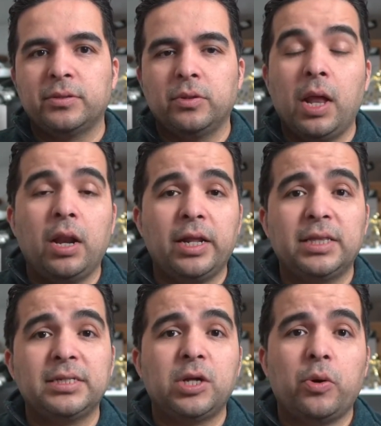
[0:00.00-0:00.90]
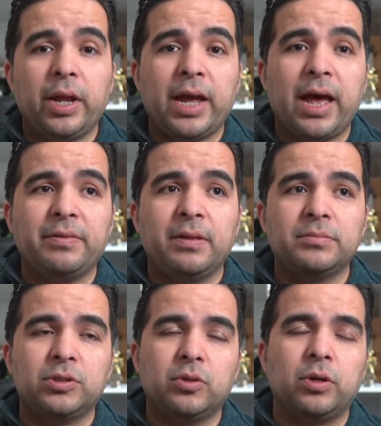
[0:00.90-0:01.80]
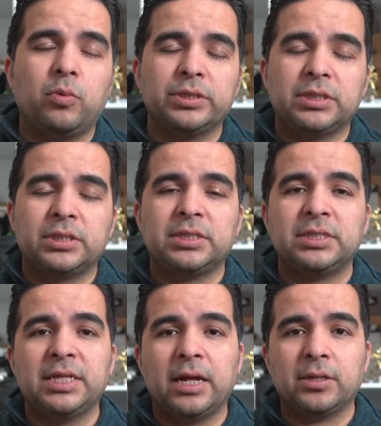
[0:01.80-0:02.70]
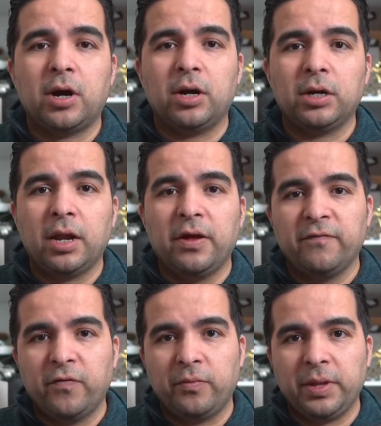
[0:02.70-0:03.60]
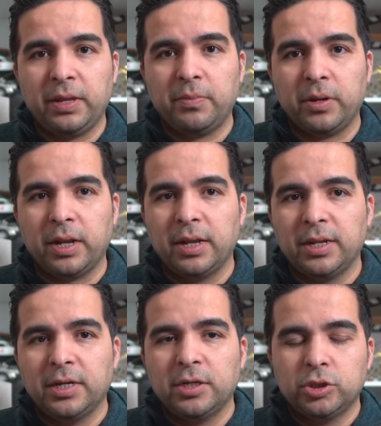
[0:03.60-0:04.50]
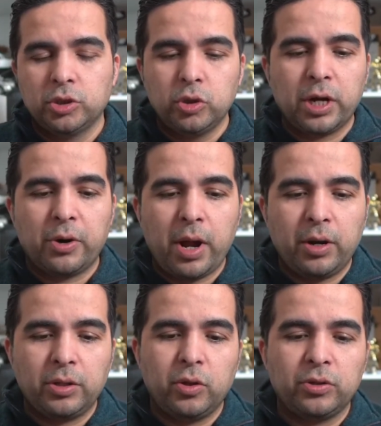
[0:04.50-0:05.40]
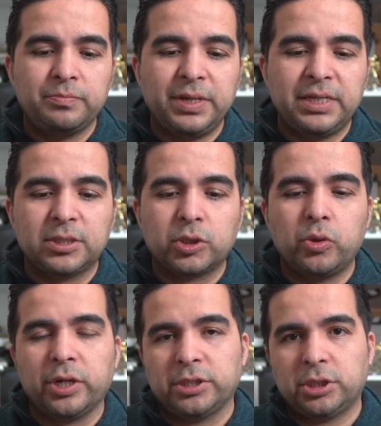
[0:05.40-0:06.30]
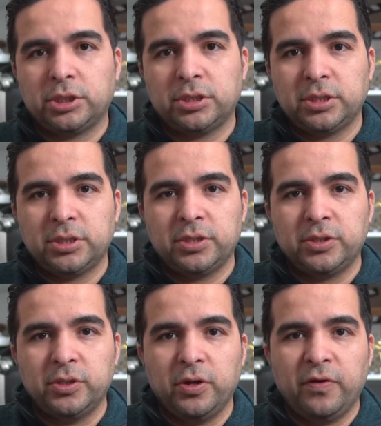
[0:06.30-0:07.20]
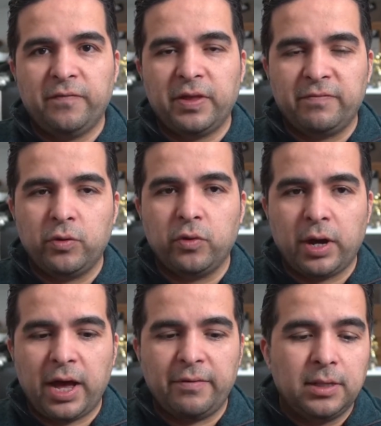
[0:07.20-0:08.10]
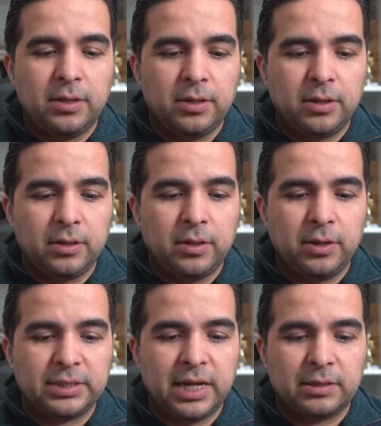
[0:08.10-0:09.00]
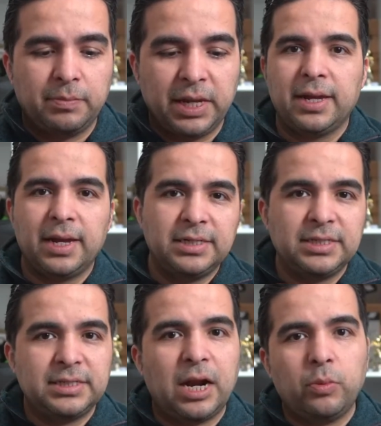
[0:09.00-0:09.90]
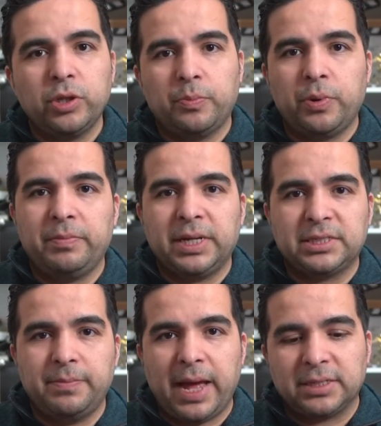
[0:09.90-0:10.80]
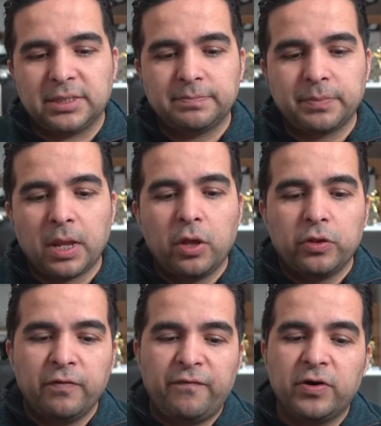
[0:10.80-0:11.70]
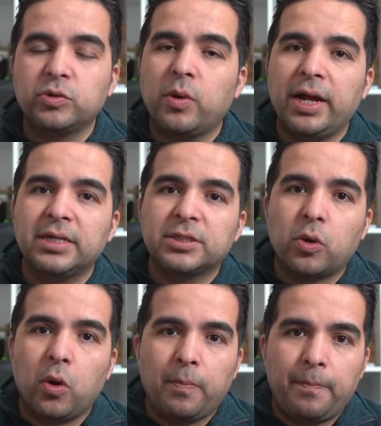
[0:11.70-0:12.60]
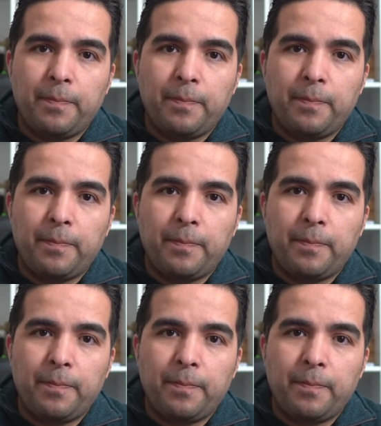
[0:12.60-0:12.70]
Now, a lot of things I already had them, so it wasn't that hard for me, but just look around and don't be discouraged. No, if you don't have the exact mix. Let's start with the pre-mix bags. The first one is called